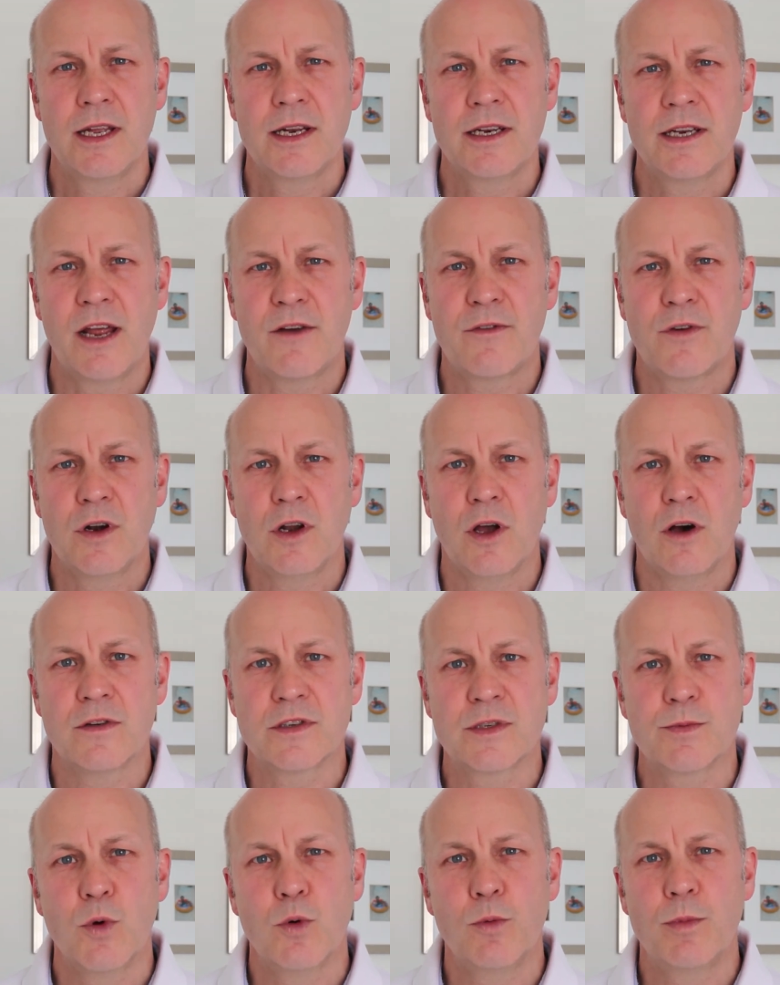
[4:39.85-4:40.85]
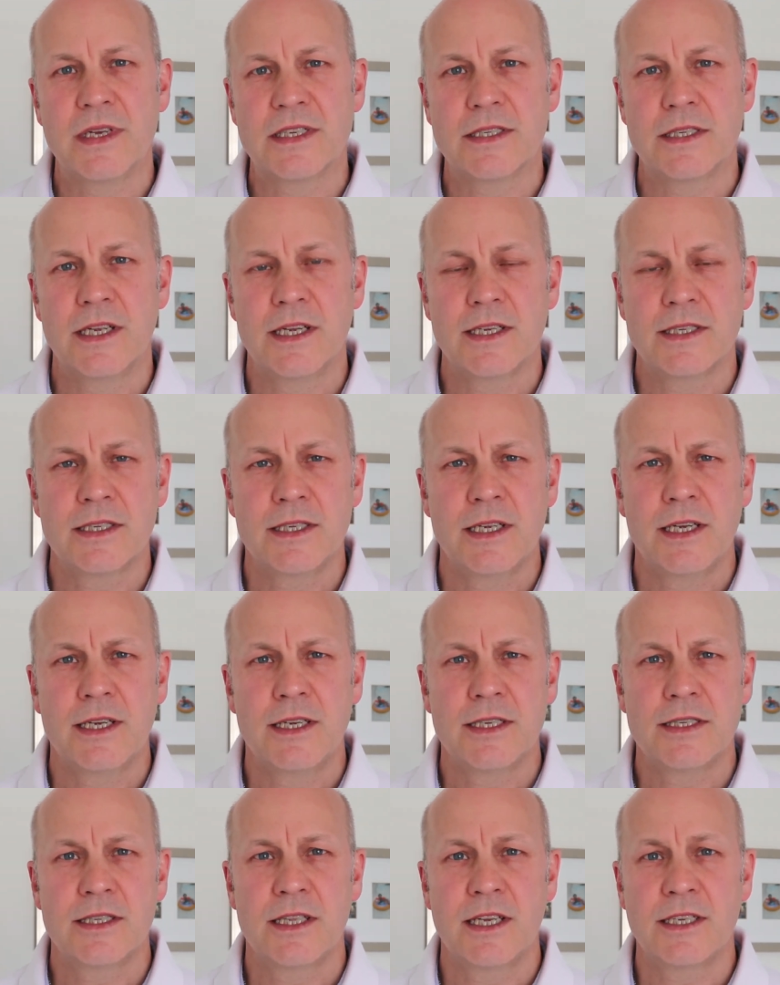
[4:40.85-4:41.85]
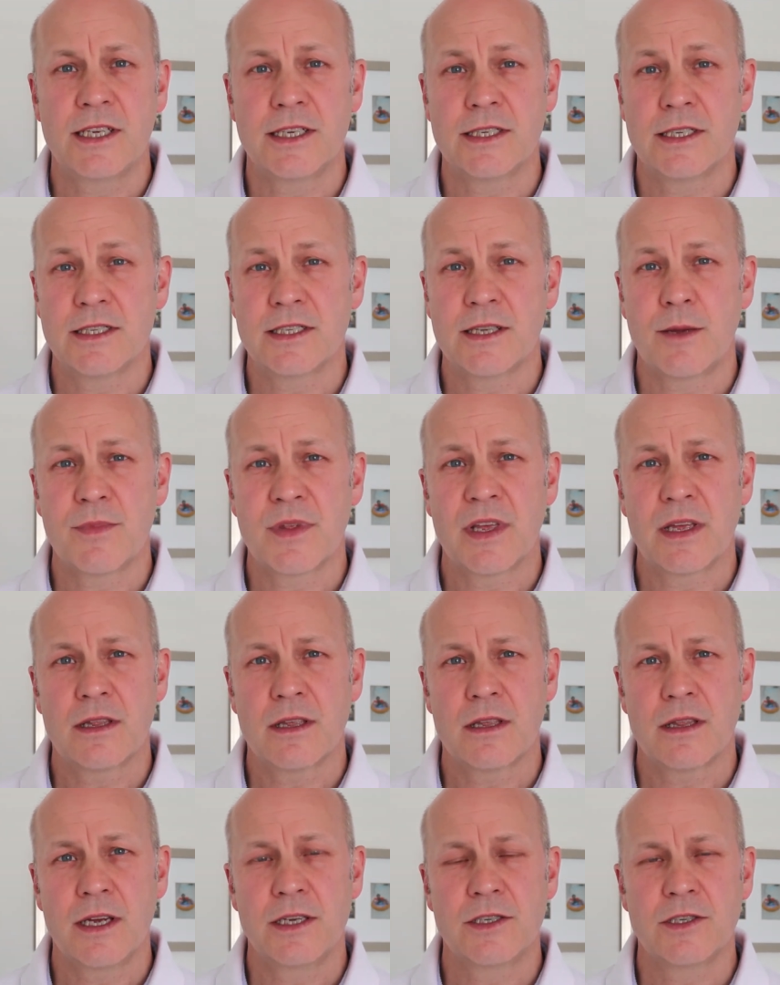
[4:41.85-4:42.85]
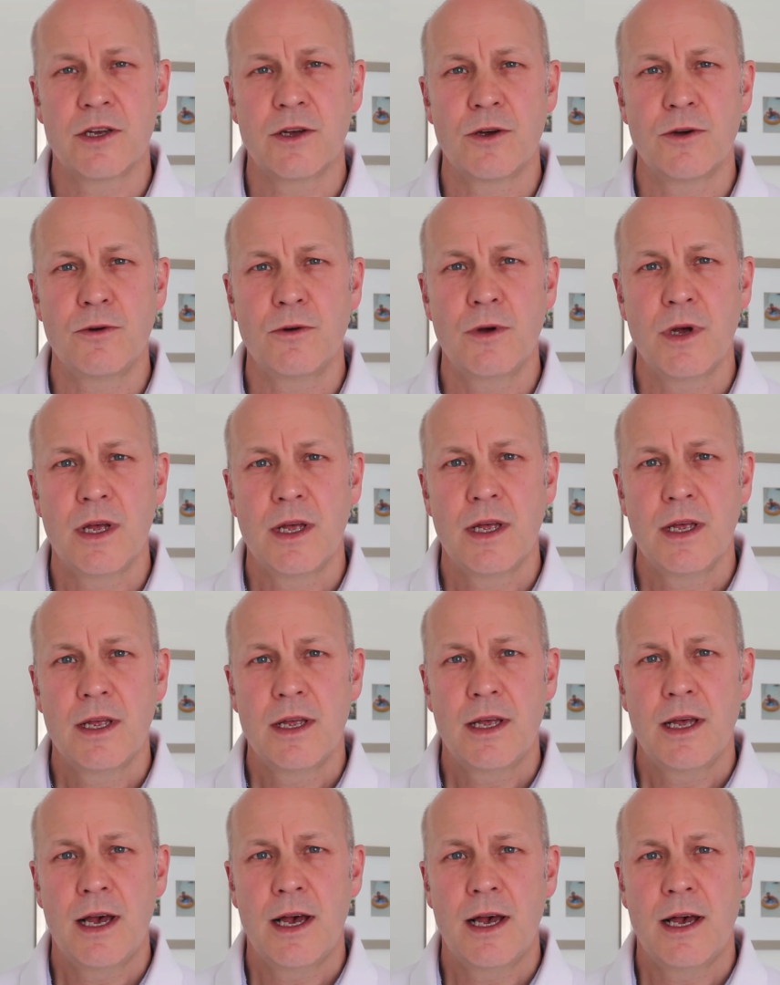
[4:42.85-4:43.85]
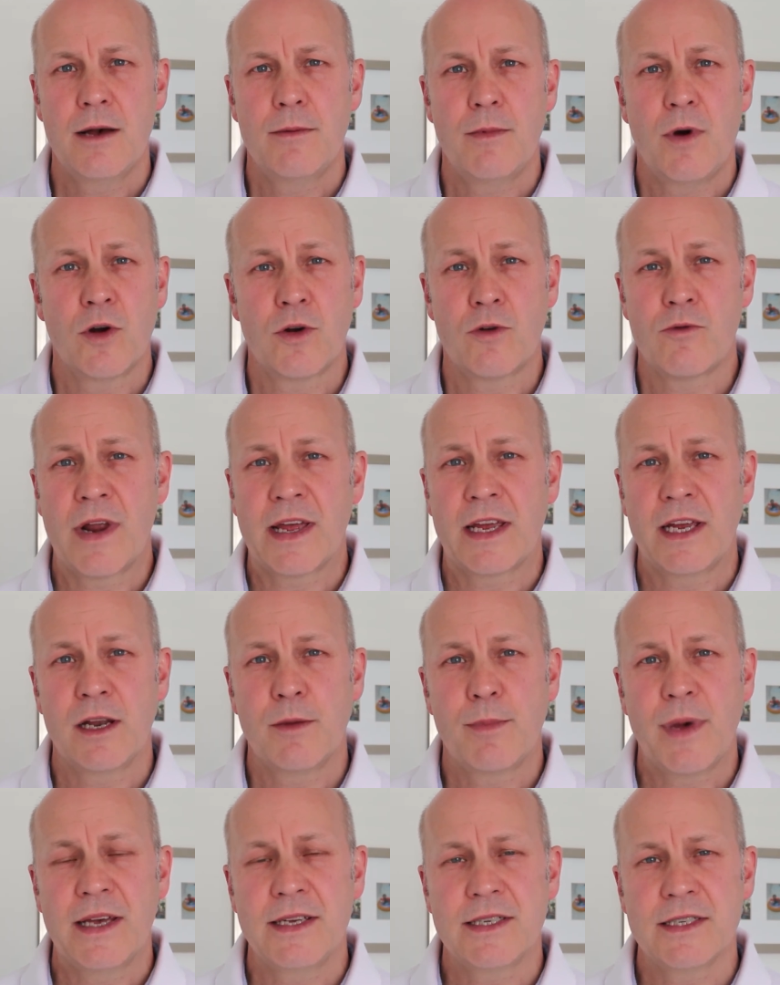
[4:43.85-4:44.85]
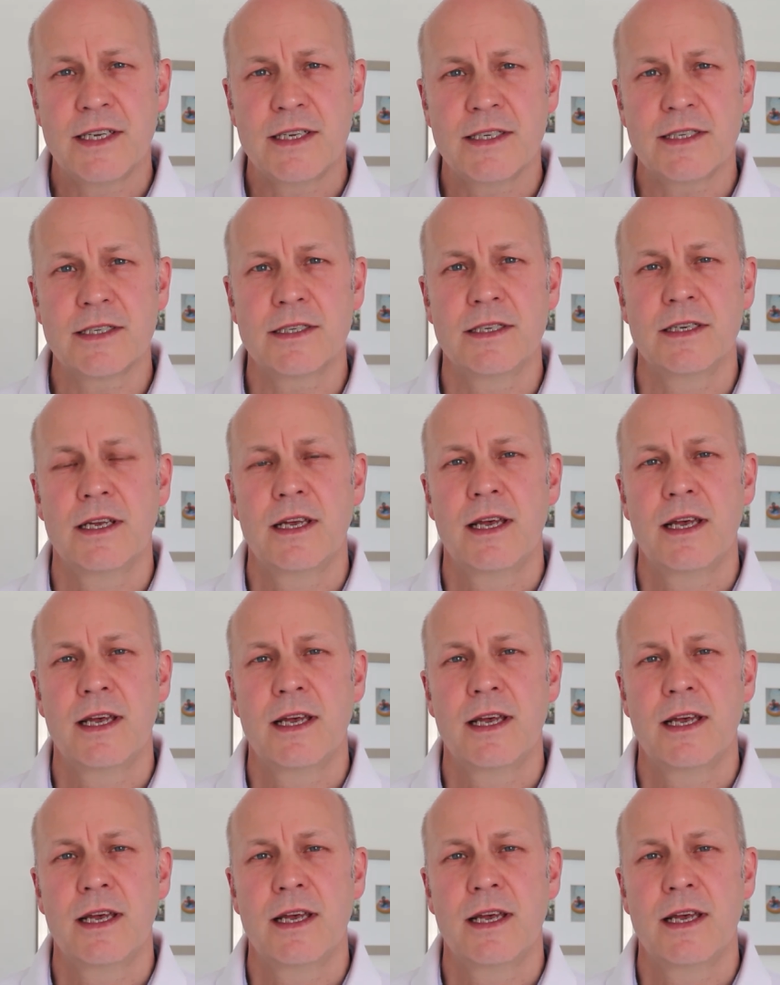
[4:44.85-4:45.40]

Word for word: Now, for a lot of small businesses, this isn't something that they do um, on a regular basis.